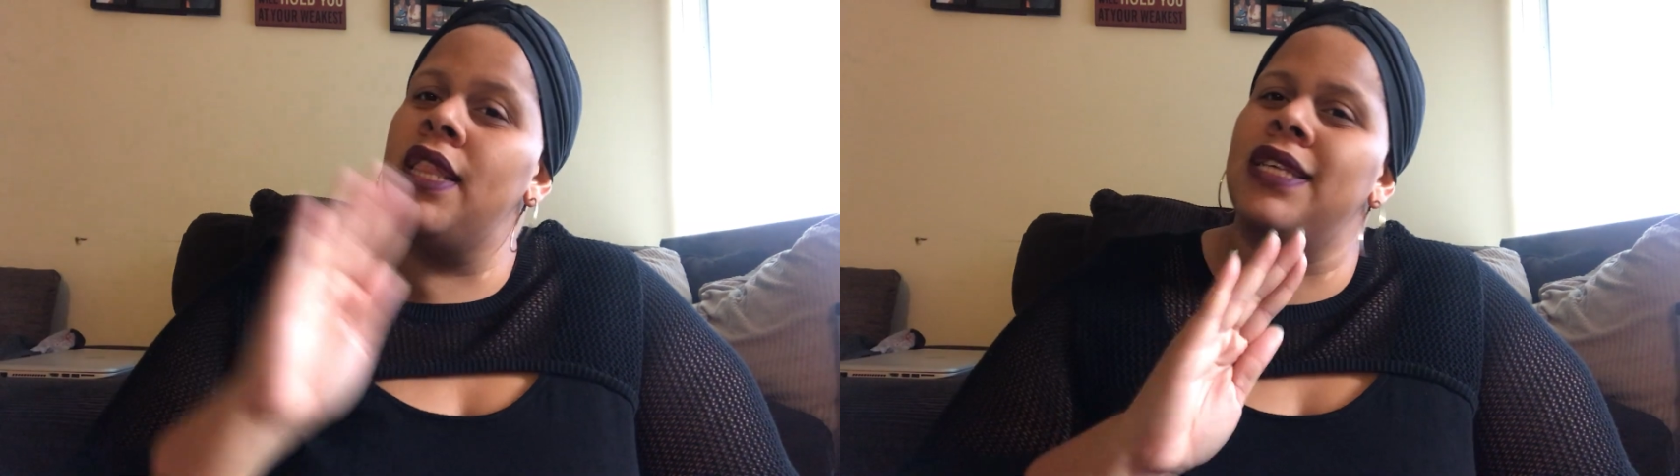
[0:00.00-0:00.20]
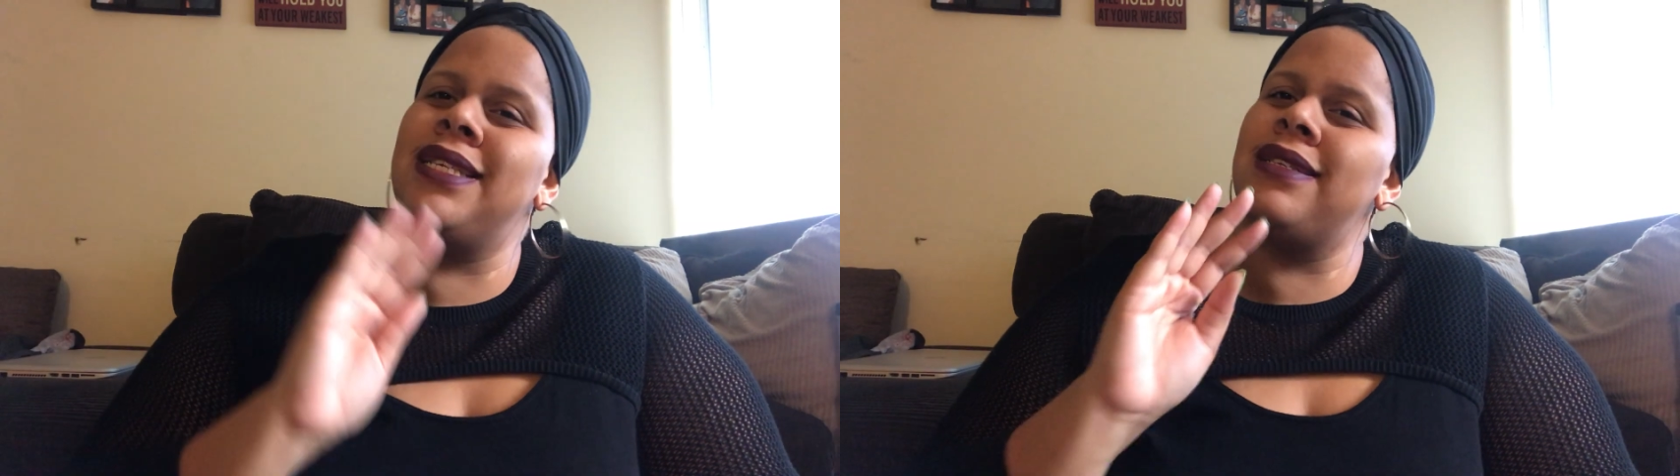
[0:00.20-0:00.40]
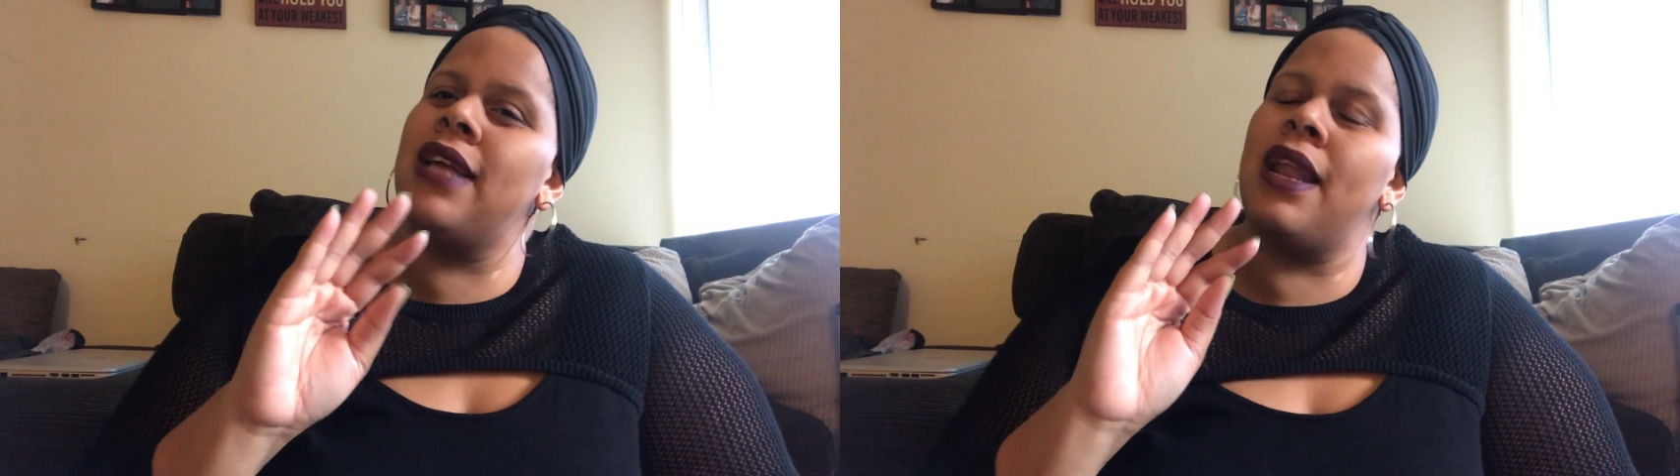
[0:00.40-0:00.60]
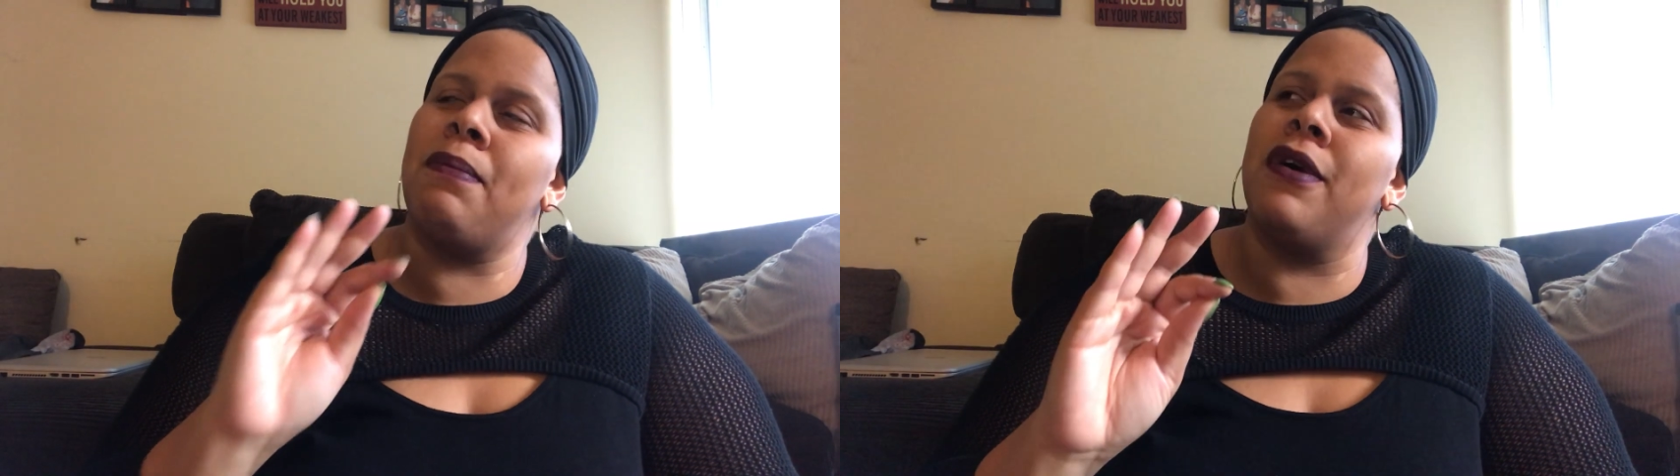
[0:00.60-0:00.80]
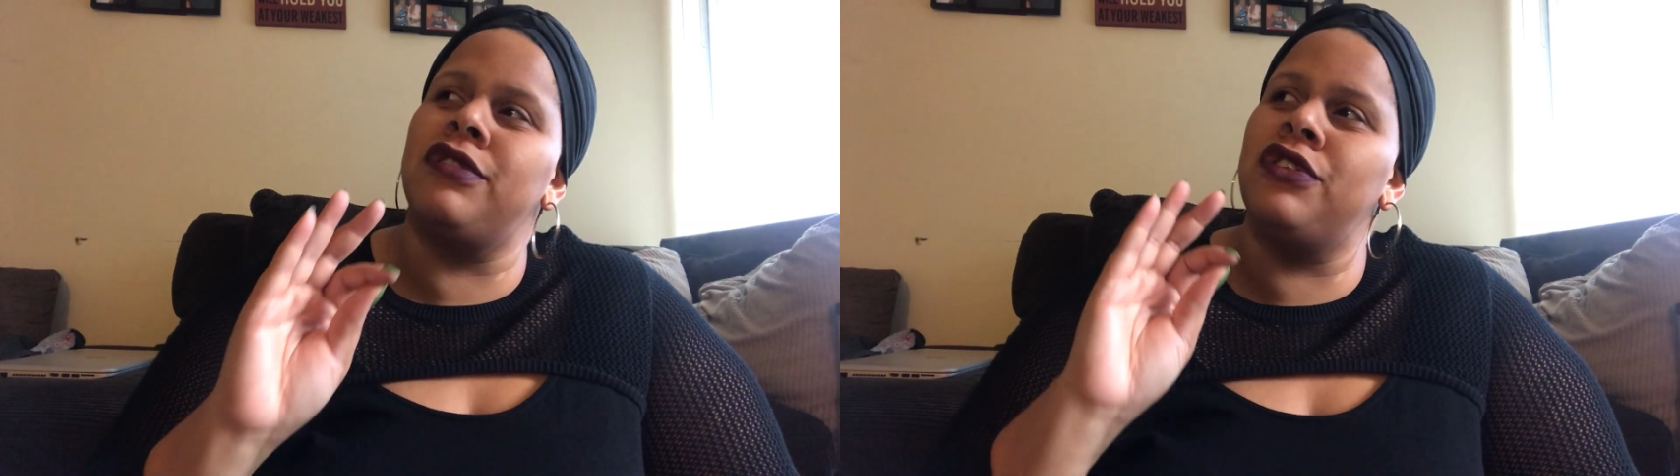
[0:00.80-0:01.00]
This is not a
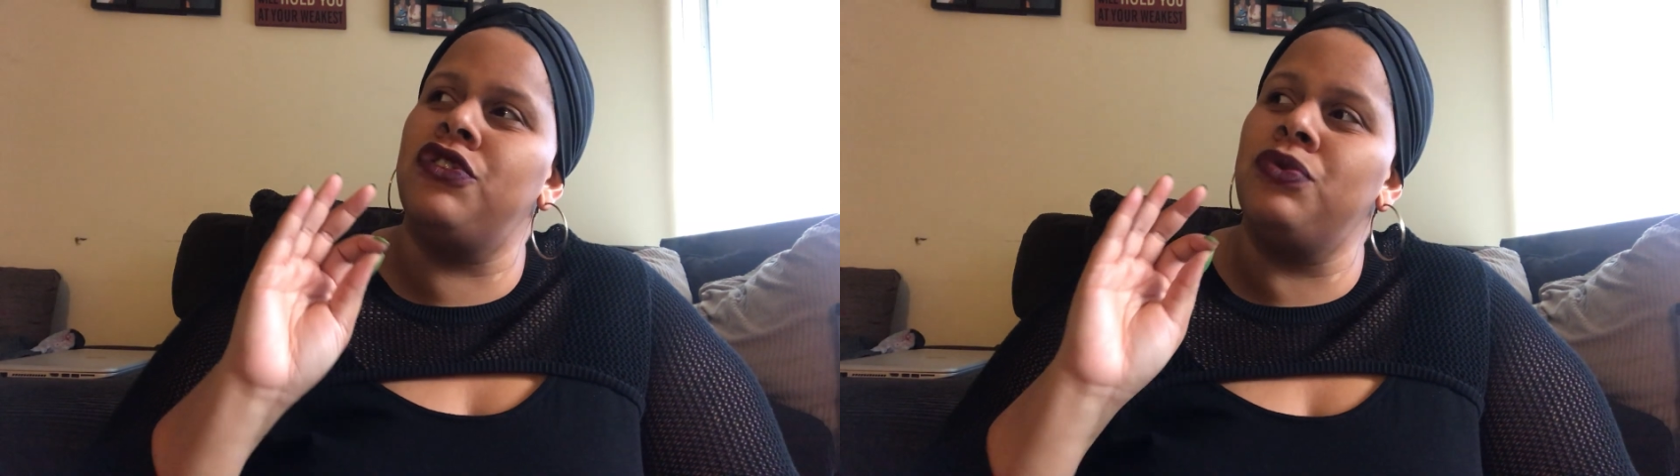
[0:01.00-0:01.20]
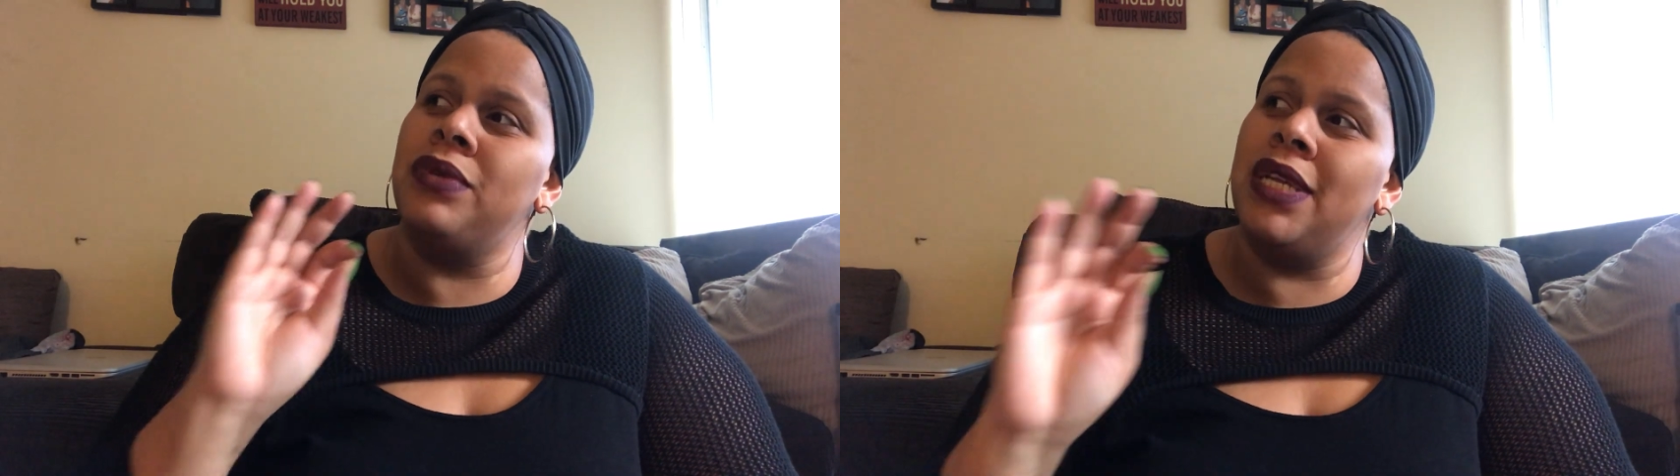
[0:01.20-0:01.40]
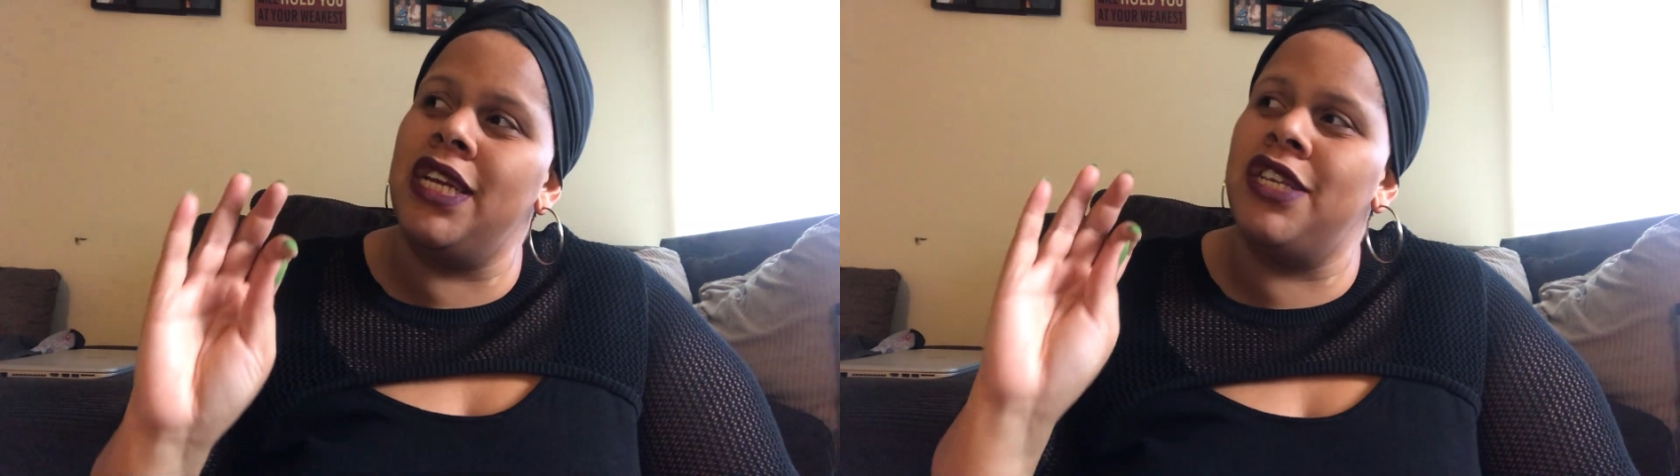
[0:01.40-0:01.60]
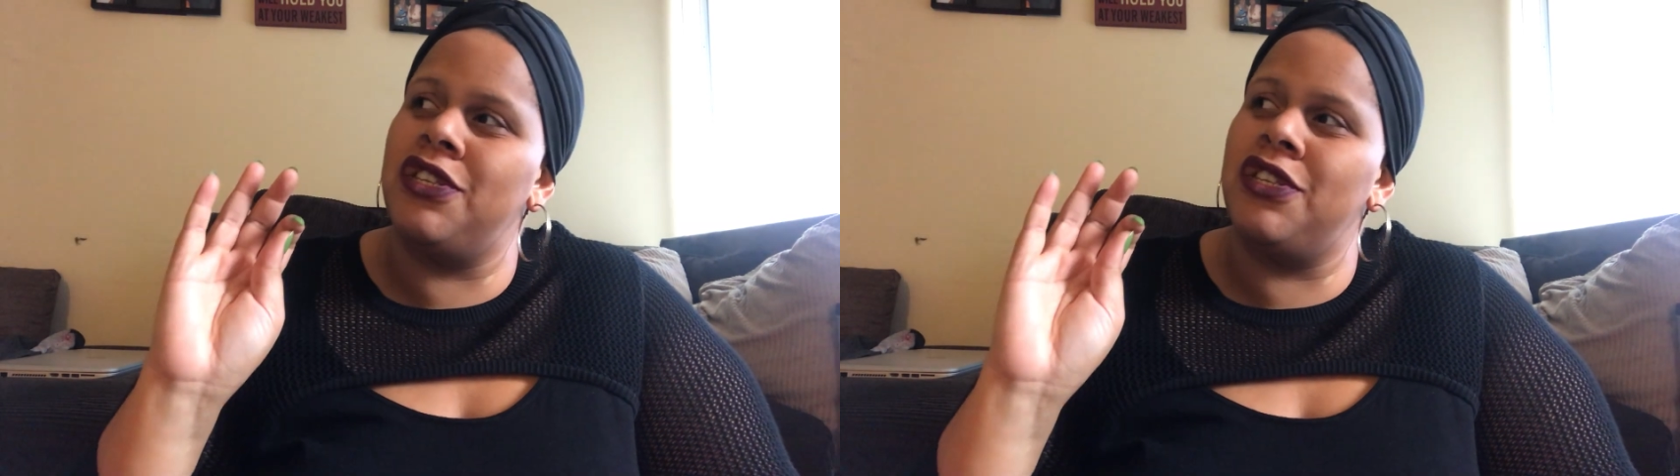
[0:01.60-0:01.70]
person you need